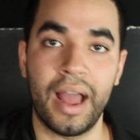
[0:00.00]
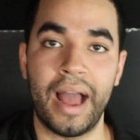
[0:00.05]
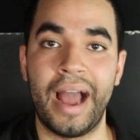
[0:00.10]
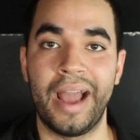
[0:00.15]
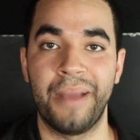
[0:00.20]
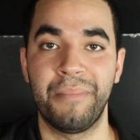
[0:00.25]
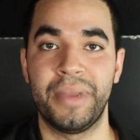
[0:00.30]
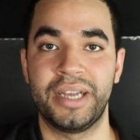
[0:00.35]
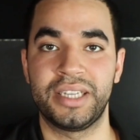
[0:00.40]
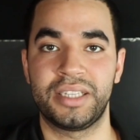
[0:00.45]

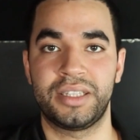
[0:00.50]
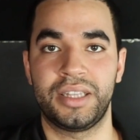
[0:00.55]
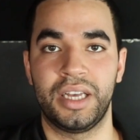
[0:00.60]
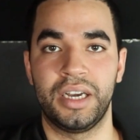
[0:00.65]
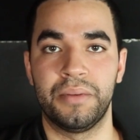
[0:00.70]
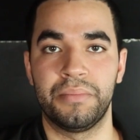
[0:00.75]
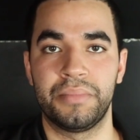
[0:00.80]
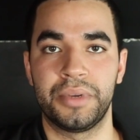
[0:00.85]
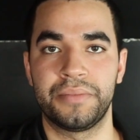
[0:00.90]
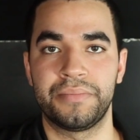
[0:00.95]
I messed
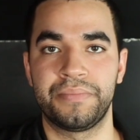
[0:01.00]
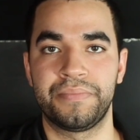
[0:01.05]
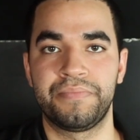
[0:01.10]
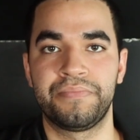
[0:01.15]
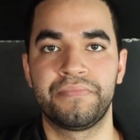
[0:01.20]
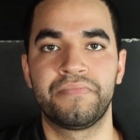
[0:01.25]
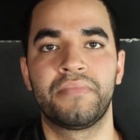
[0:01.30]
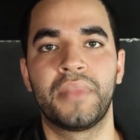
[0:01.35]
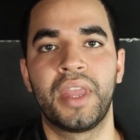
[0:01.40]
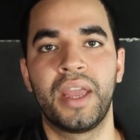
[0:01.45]
up.
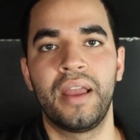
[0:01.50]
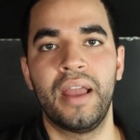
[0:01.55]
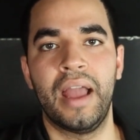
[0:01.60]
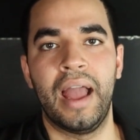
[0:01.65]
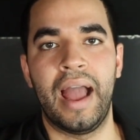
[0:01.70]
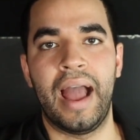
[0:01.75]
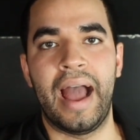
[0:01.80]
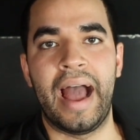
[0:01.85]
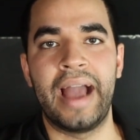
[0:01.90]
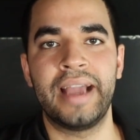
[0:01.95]

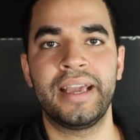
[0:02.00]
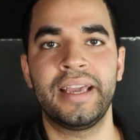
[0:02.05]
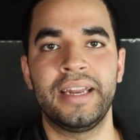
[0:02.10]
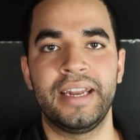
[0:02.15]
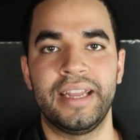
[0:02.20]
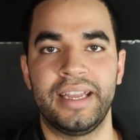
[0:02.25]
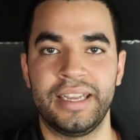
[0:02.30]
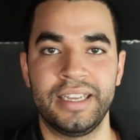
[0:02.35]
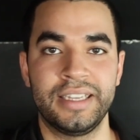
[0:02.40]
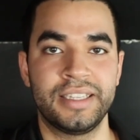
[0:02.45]
I
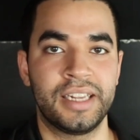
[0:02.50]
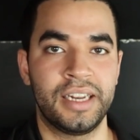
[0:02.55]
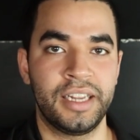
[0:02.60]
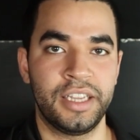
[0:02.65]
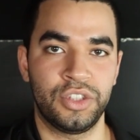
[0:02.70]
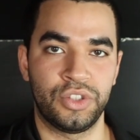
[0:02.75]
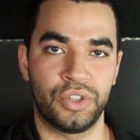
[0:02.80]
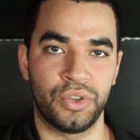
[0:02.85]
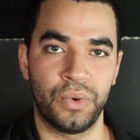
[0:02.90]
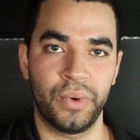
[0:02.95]
can
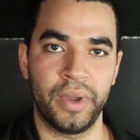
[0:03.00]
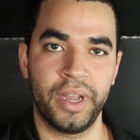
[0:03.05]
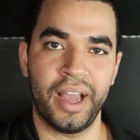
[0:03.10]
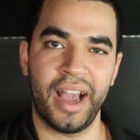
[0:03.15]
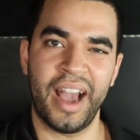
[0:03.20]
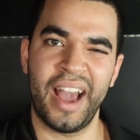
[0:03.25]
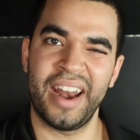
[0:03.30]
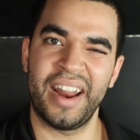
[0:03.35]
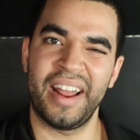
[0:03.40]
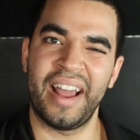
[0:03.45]
easily do it
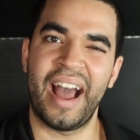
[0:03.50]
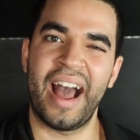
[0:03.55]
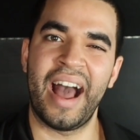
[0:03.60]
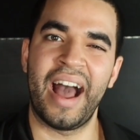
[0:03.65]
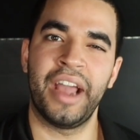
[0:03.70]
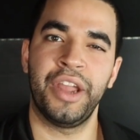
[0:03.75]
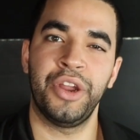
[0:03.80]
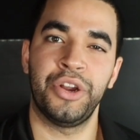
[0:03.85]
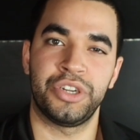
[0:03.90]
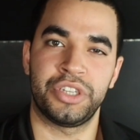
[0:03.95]
at a
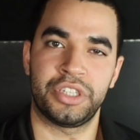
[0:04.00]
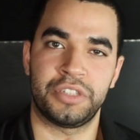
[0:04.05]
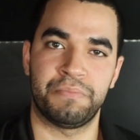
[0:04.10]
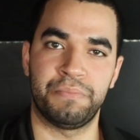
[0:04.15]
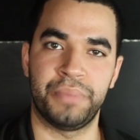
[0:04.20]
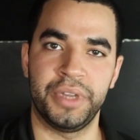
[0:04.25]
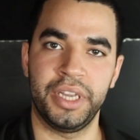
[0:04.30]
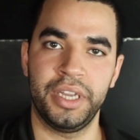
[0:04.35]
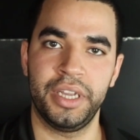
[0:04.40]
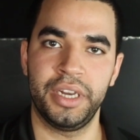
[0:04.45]
higher
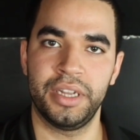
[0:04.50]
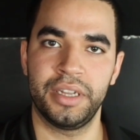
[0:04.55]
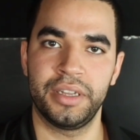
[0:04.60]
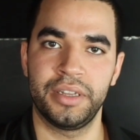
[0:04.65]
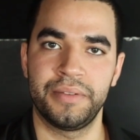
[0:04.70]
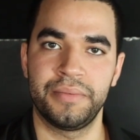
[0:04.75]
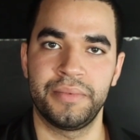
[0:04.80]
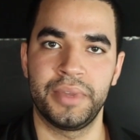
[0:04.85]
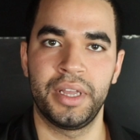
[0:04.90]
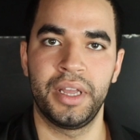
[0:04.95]
speed,
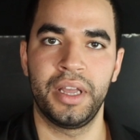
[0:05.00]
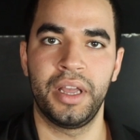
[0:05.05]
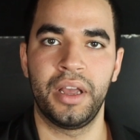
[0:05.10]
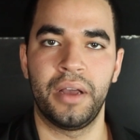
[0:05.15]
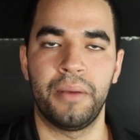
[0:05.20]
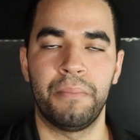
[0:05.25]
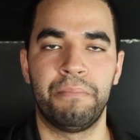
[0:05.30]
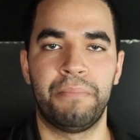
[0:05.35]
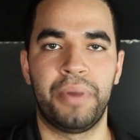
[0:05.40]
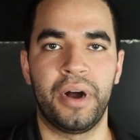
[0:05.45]

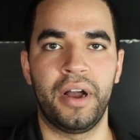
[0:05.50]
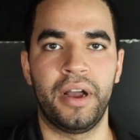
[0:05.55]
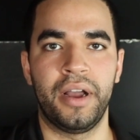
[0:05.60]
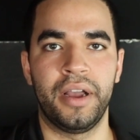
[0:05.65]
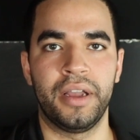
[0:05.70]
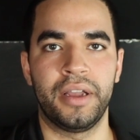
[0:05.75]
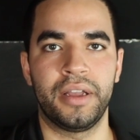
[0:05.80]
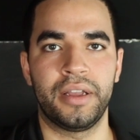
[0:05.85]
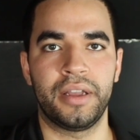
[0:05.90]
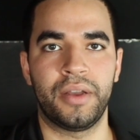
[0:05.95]

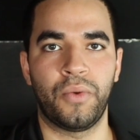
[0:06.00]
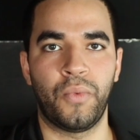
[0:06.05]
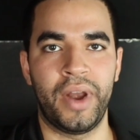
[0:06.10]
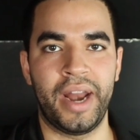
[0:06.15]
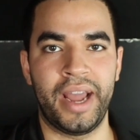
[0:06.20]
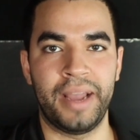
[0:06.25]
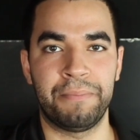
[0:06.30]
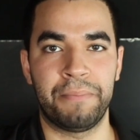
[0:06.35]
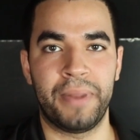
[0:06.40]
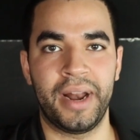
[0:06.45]
but
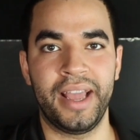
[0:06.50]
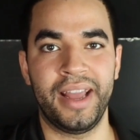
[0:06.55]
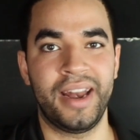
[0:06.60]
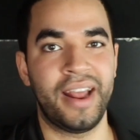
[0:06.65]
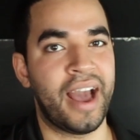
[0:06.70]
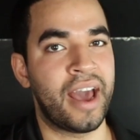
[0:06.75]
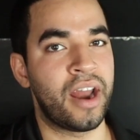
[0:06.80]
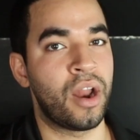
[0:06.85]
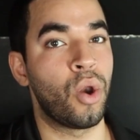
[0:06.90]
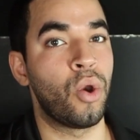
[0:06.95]
when I played
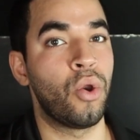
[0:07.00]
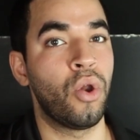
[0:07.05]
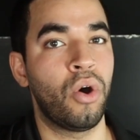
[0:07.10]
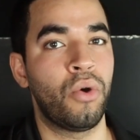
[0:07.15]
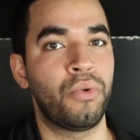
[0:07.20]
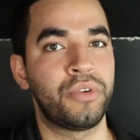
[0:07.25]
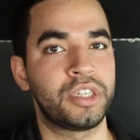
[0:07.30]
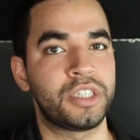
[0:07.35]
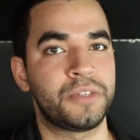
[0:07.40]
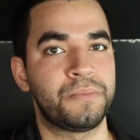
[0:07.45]
it at a
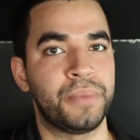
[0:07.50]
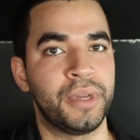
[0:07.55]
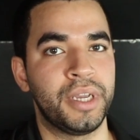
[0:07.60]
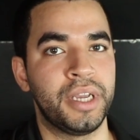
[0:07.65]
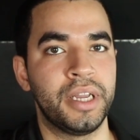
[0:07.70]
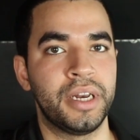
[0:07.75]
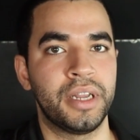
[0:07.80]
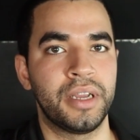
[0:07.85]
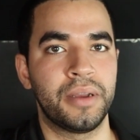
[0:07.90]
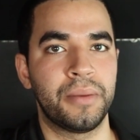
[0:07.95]
lower
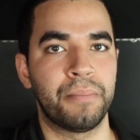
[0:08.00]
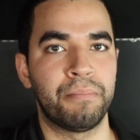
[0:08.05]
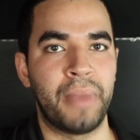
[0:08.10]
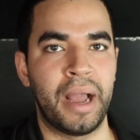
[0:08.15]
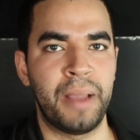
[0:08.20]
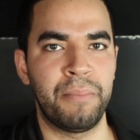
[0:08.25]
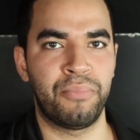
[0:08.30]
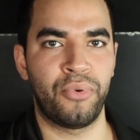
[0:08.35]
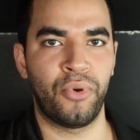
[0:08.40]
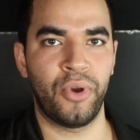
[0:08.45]
speed,
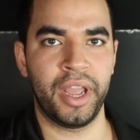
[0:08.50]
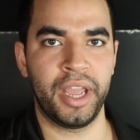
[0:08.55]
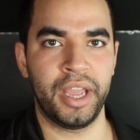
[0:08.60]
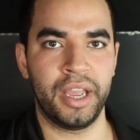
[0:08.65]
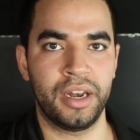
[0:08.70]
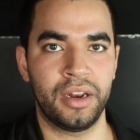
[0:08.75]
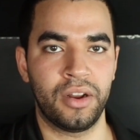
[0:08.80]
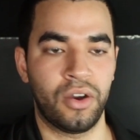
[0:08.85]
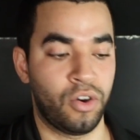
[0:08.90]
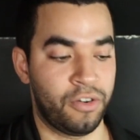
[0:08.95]
my
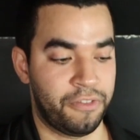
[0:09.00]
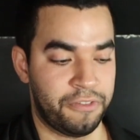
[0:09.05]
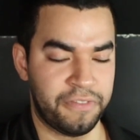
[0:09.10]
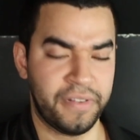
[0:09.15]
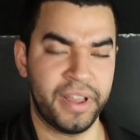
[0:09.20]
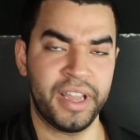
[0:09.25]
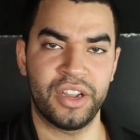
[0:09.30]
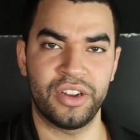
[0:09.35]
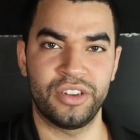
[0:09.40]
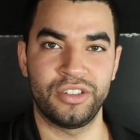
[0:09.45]
brain or
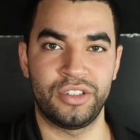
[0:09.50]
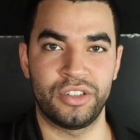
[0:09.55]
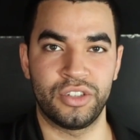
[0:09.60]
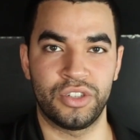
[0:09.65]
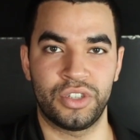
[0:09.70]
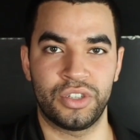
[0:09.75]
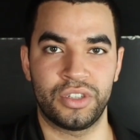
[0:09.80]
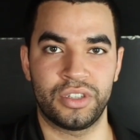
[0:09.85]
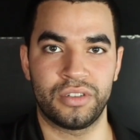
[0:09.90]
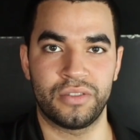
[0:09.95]
fingers
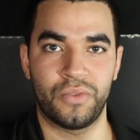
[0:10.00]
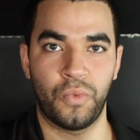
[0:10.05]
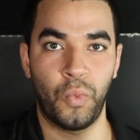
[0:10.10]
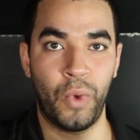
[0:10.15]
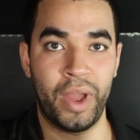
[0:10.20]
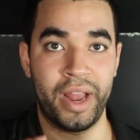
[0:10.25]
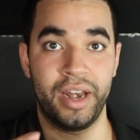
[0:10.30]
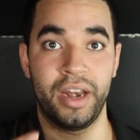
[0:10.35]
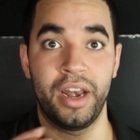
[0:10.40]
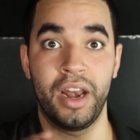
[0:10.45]
just
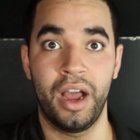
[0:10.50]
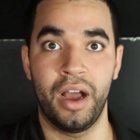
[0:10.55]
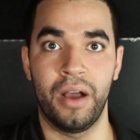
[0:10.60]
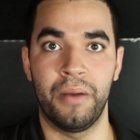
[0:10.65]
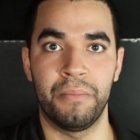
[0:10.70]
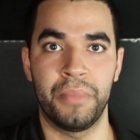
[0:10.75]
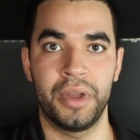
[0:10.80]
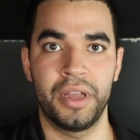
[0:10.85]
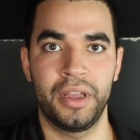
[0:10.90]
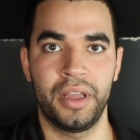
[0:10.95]
went
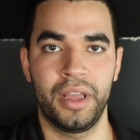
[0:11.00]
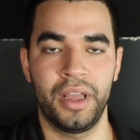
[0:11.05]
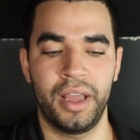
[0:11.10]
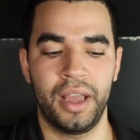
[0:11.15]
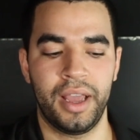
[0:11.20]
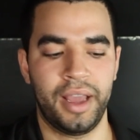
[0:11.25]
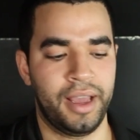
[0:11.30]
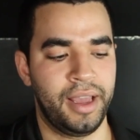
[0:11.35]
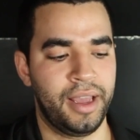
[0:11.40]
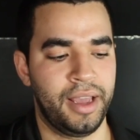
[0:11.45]

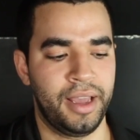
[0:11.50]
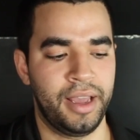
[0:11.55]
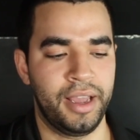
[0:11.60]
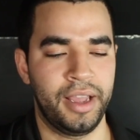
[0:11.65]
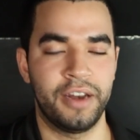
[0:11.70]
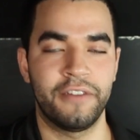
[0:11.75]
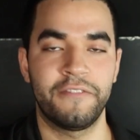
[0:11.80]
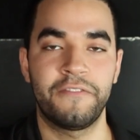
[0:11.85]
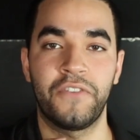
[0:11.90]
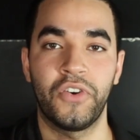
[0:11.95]
numb
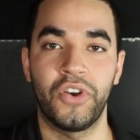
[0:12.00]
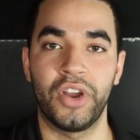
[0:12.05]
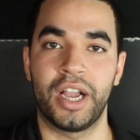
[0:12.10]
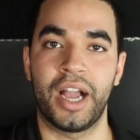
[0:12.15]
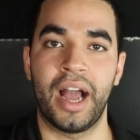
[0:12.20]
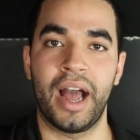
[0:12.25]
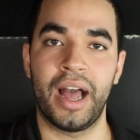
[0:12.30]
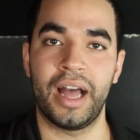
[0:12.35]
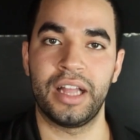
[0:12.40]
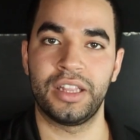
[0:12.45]
and
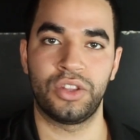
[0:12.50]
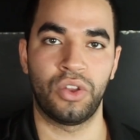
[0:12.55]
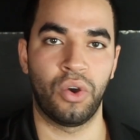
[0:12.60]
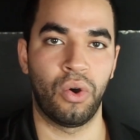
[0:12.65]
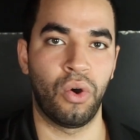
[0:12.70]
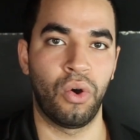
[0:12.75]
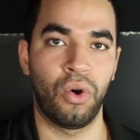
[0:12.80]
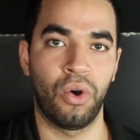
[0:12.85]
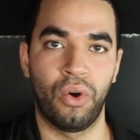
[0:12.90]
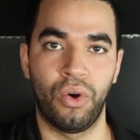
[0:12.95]
forgot the
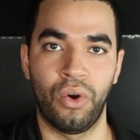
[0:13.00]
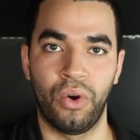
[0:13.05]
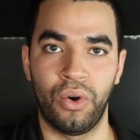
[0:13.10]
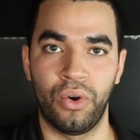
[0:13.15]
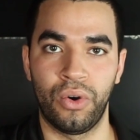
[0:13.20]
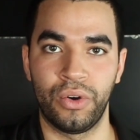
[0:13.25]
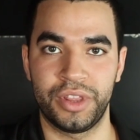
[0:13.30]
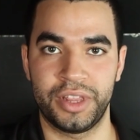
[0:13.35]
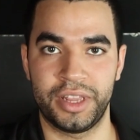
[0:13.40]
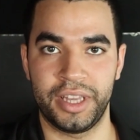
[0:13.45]

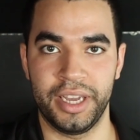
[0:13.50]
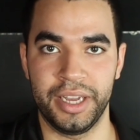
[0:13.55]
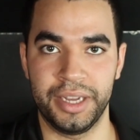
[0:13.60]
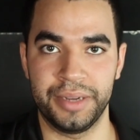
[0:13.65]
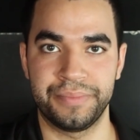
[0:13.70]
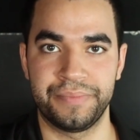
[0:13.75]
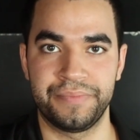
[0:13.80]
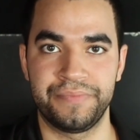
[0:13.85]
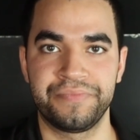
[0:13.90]
whole thing.